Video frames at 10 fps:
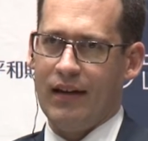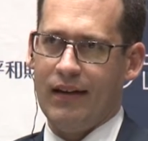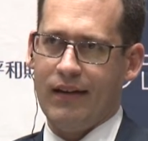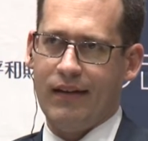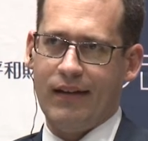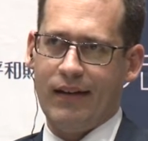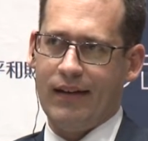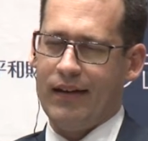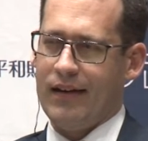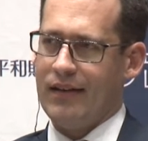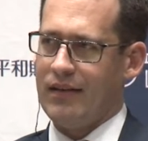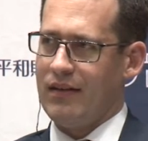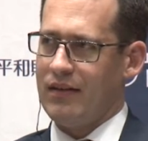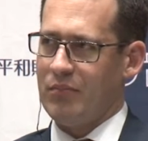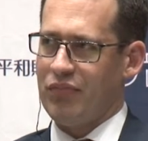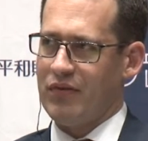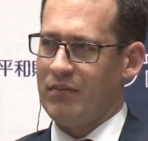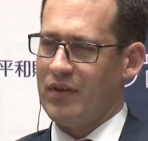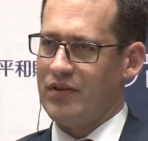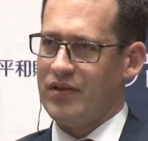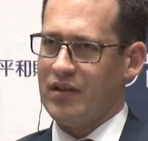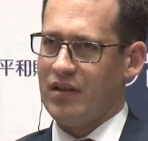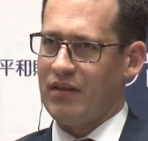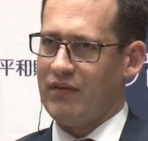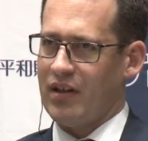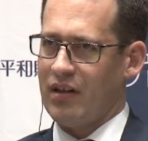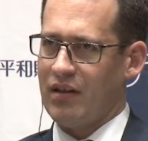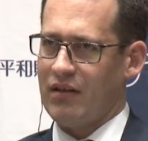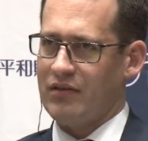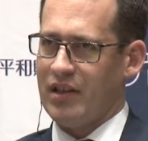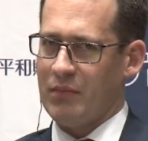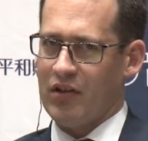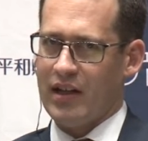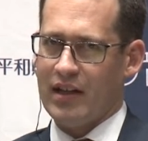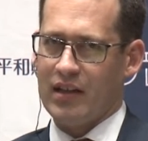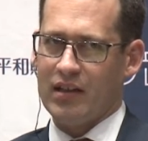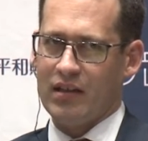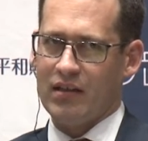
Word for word: uh, and the promotion of our democratic